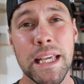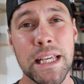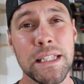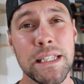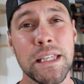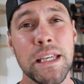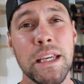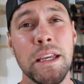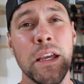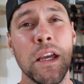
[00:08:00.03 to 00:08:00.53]

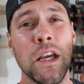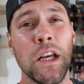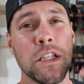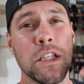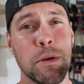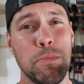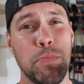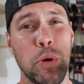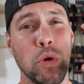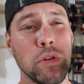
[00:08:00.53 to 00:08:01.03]
easy
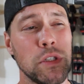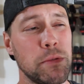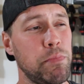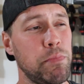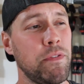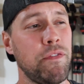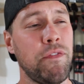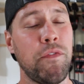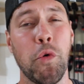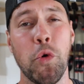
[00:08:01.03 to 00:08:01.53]
to post
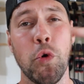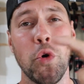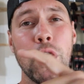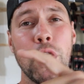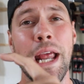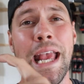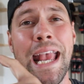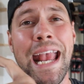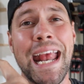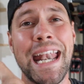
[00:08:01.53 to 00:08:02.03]

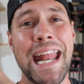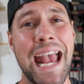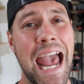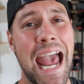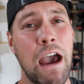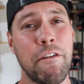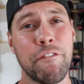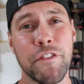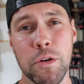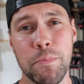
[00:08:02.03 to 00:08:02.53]
before and
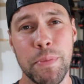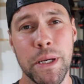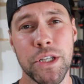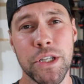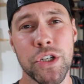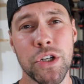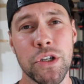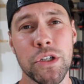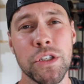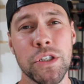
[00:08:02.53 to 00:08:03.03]
after
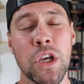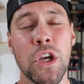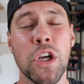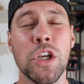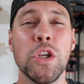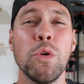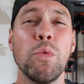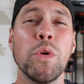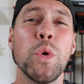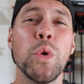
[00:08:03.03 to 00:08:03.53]
pictures.
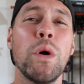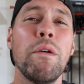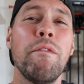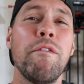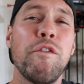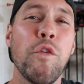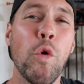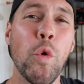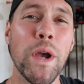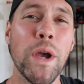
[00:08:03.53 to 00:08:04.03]
You want to
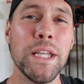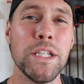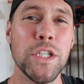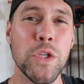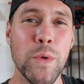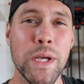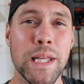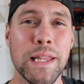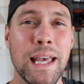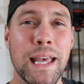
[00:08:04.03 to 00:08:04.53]
avoid
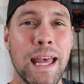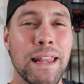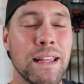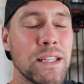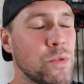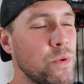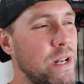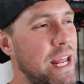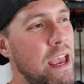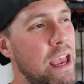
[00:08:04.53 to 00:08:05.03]
doing that.
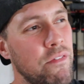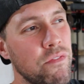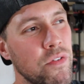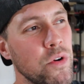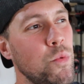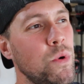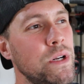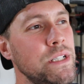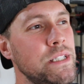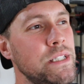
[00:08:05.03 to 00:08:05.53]
That's what
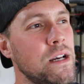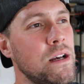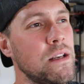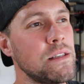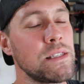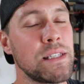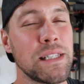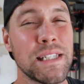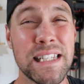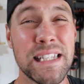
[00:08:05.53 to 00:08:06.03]
everyone
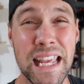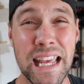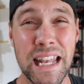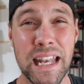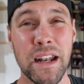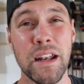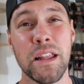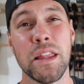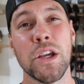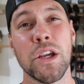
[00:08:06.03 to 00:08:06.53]
does. Stand
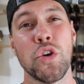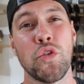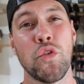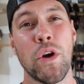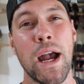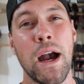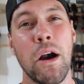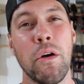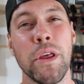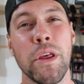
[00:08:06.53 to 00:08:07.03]
out of the
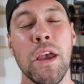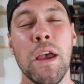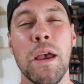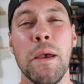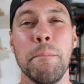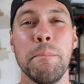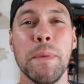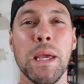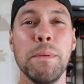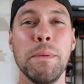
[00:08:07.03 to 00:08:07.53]
crowd.
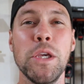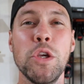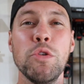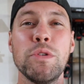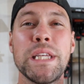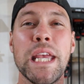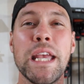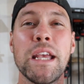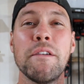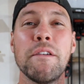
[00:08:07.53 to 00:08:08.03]
Maybe you
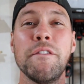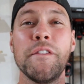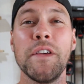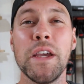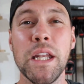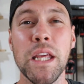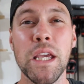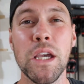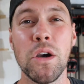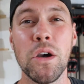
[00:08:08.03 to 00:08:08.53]
take a
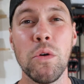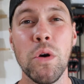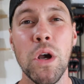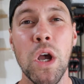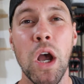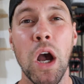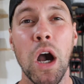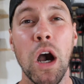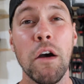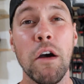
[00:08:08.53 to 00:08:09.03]
video
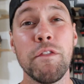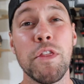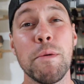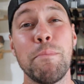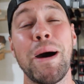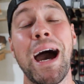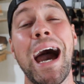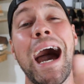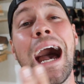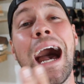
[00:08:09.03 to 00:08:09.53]
of the
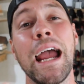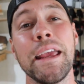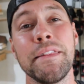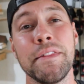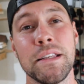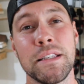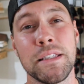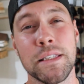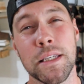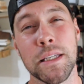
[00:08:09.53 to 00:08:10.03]

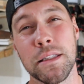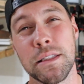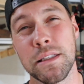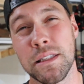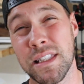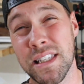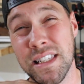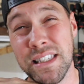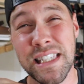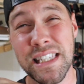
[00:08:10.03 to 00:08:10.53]
behind the
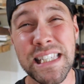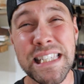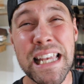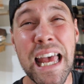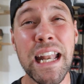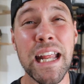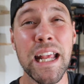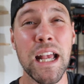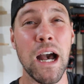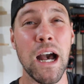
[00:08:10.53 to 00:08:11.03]
scenes, the
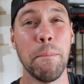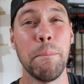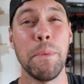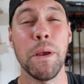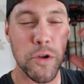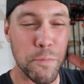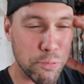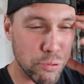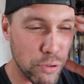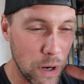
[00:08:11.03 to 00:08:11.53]
setting up,
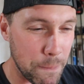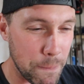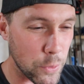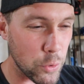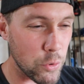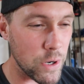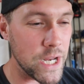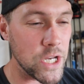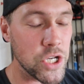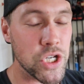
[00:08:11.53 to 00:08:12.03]
the
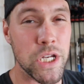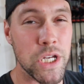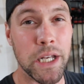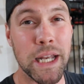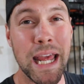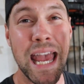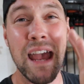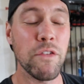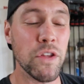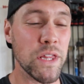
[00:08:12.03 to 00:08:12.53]

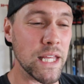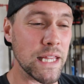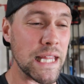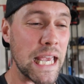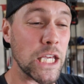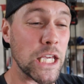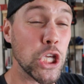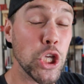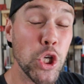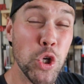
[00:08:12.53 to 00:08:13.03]
preparation, everything
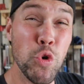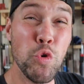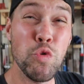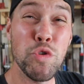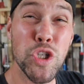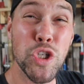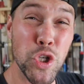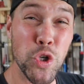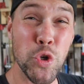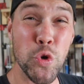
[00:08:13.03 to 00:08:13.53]
that you
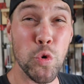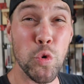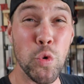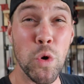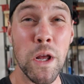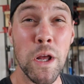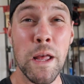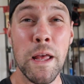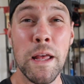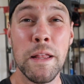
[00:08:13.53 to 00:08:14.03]
do